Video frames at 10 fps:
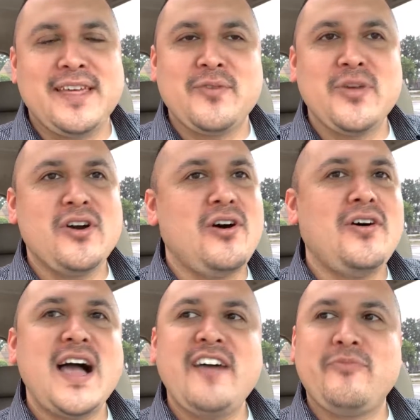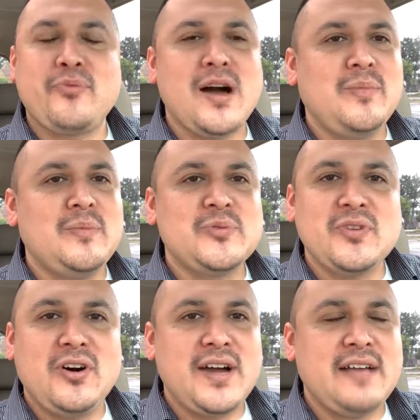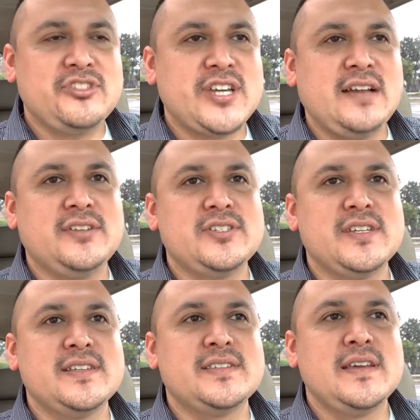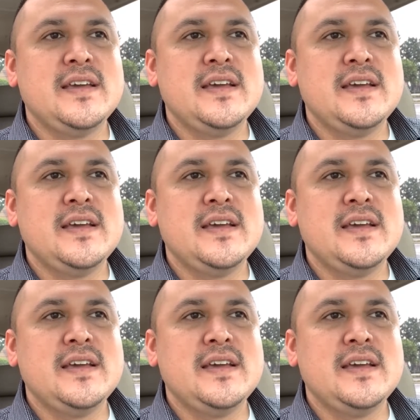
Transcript: Like we all have problems, we all have challenges.